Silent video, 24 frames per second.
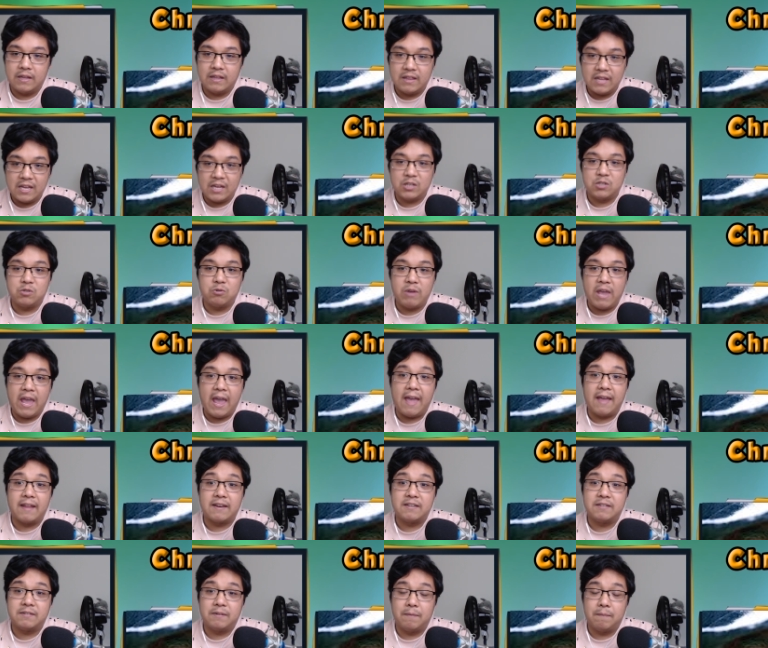things you
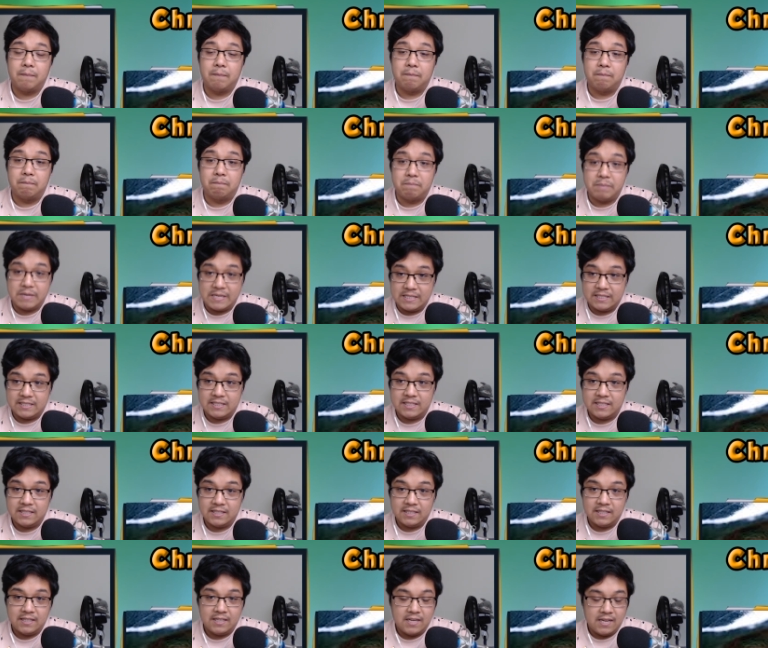can't beat.
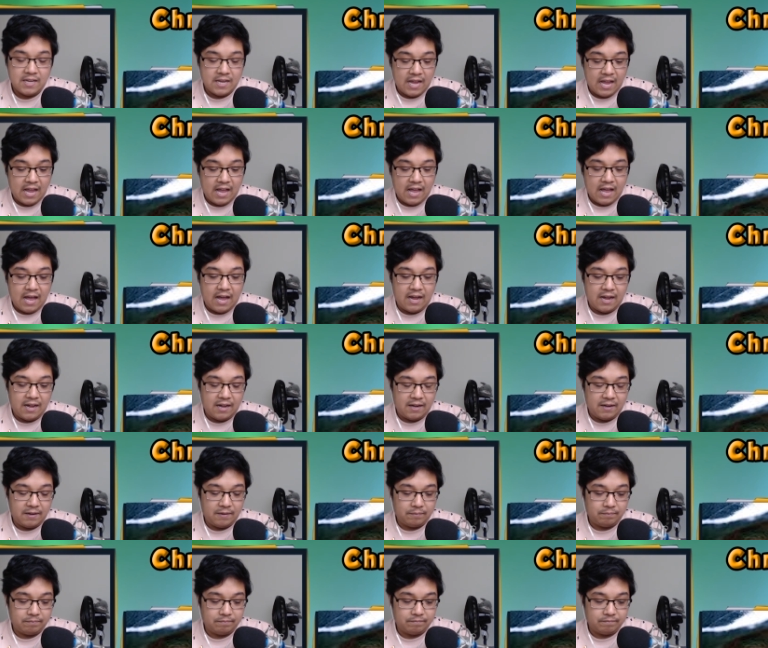
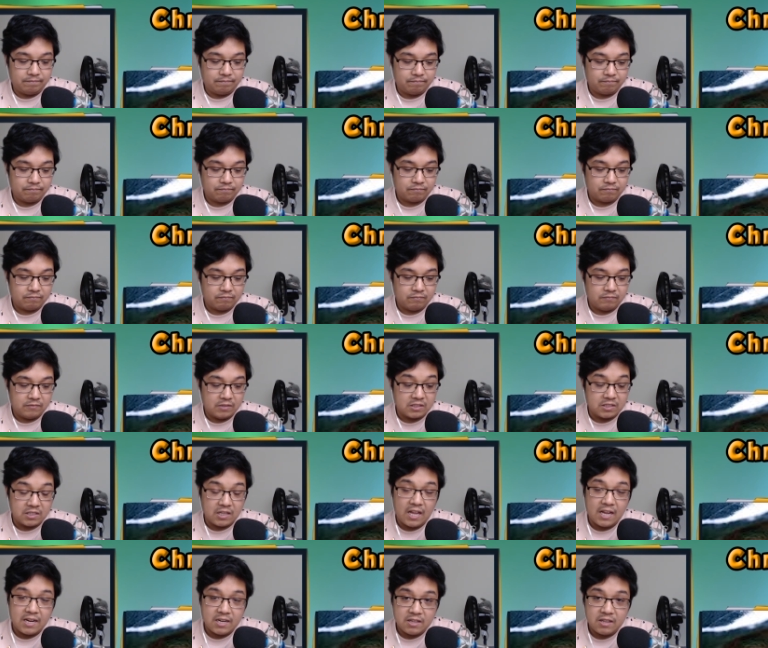Um, there's
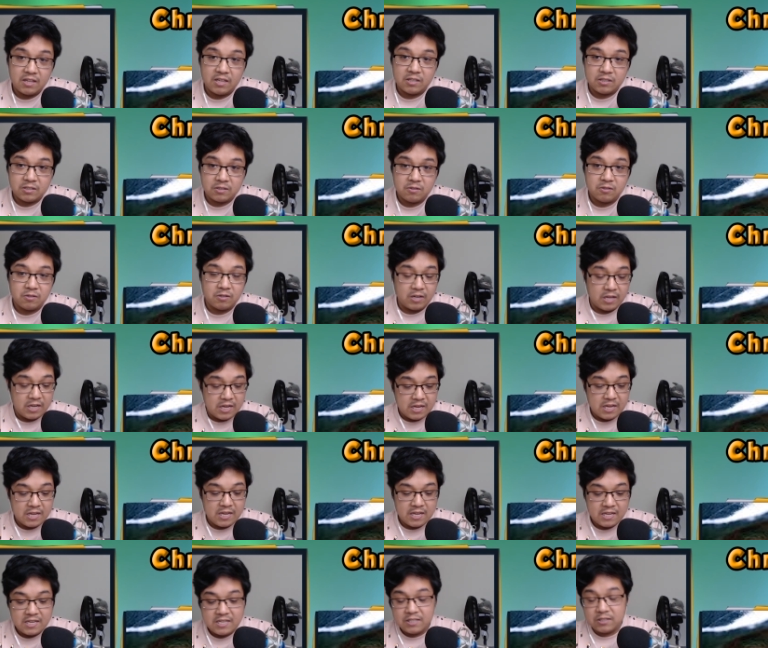a lot of things good. He,
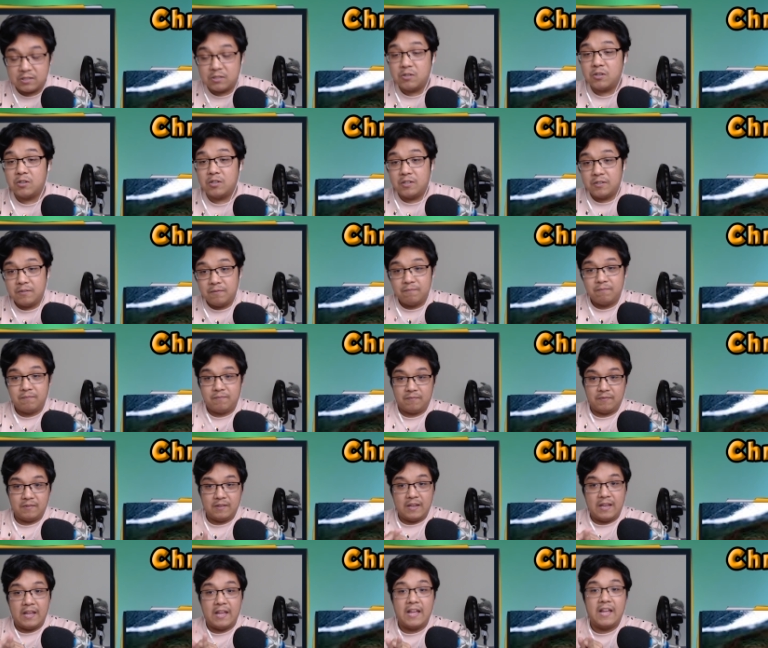he he's good,
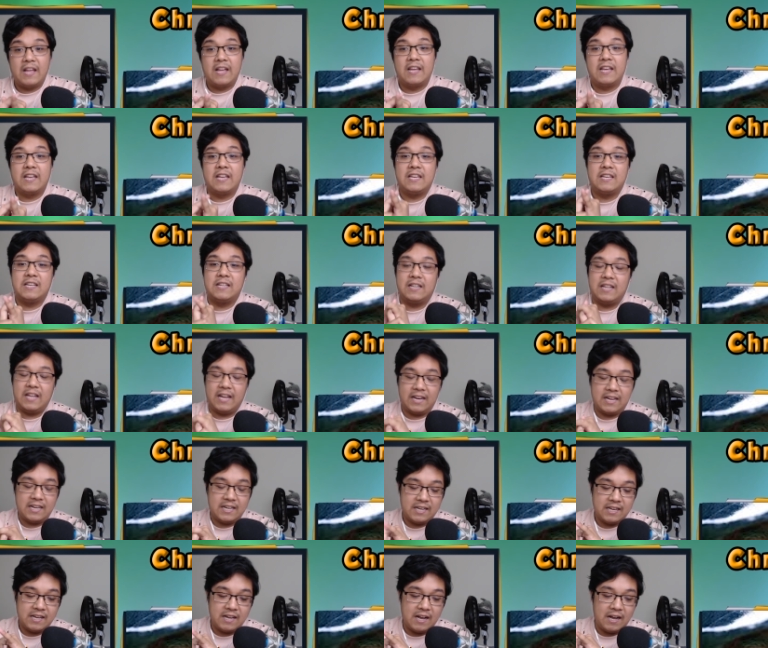he,
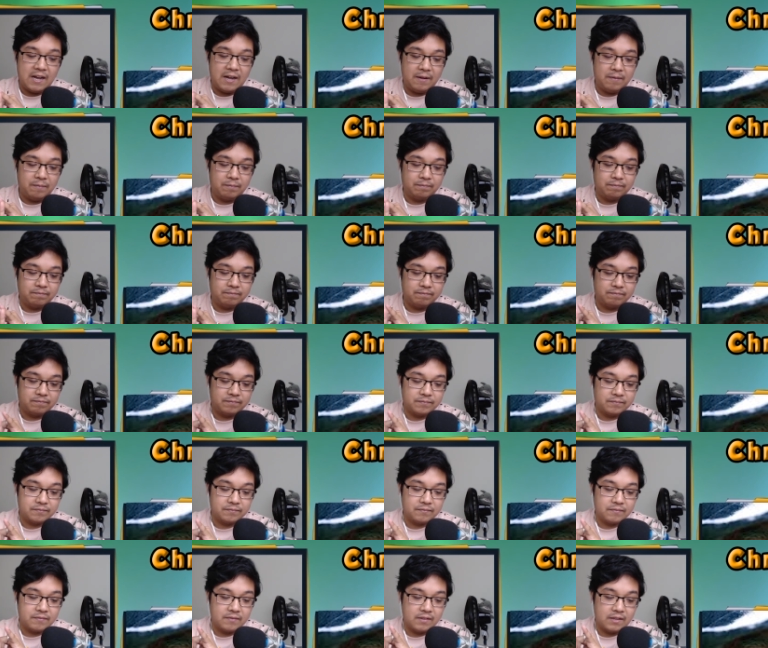like um,
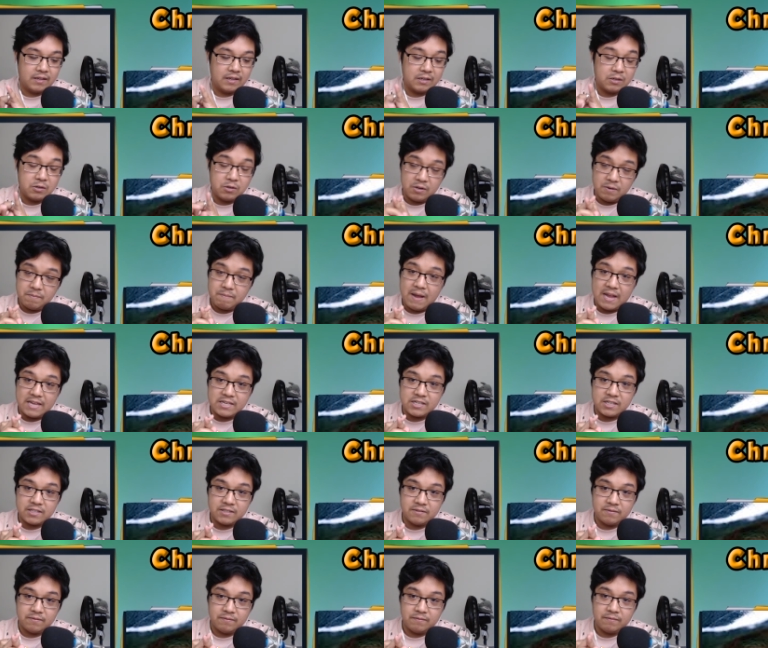good in magic,
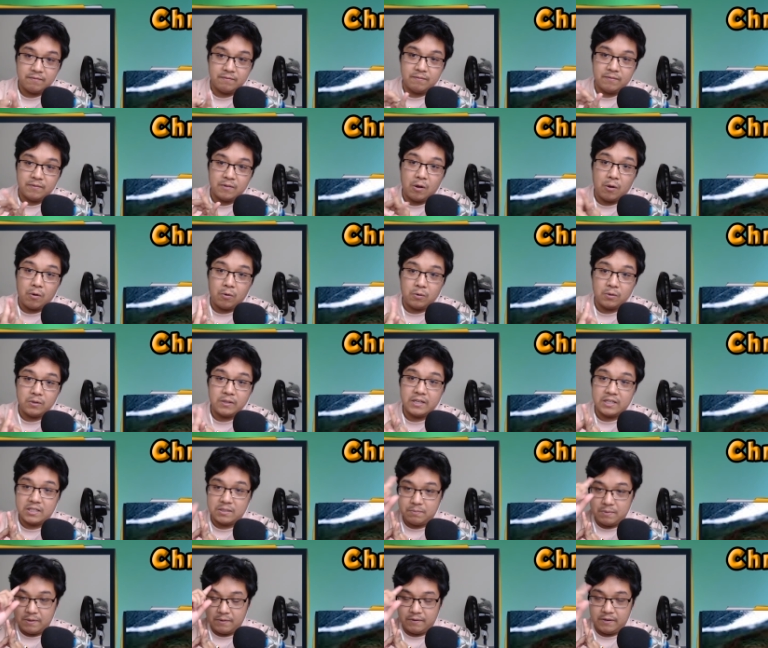old
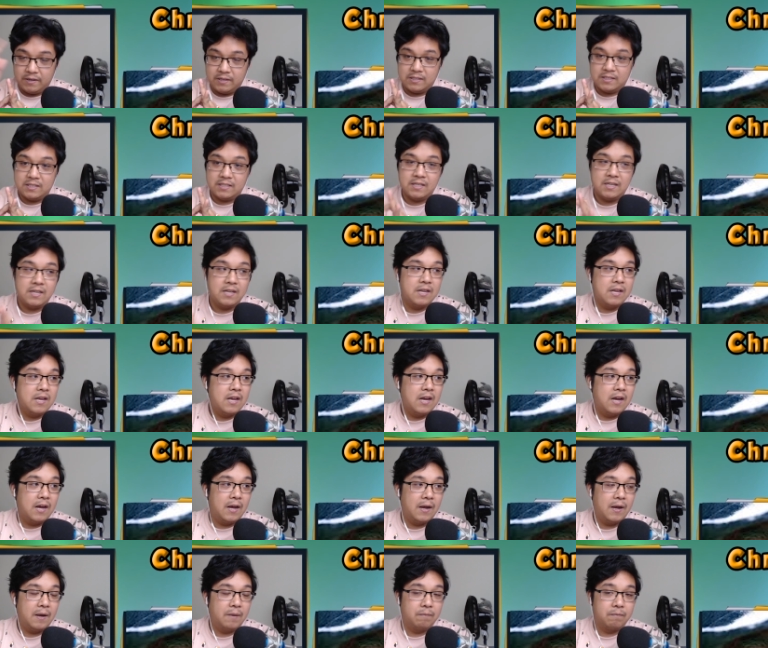experience.
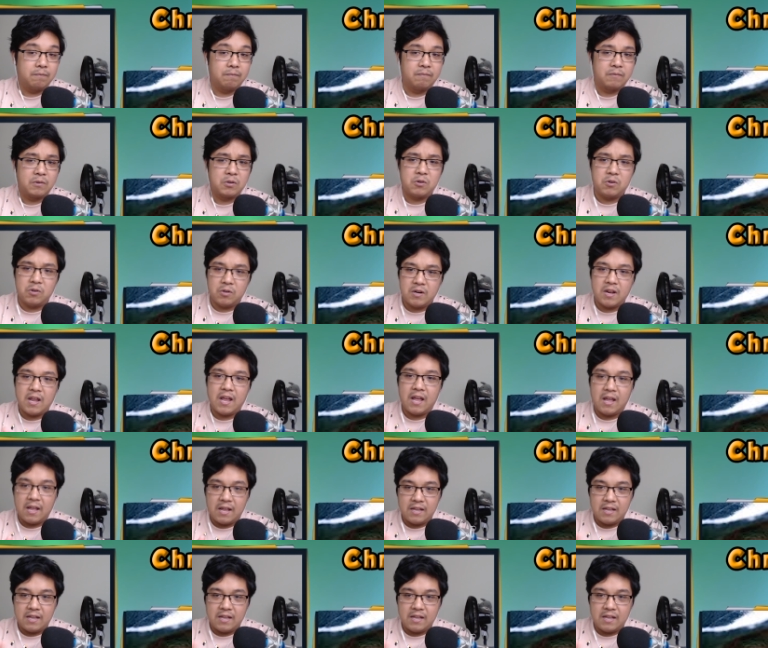Um, could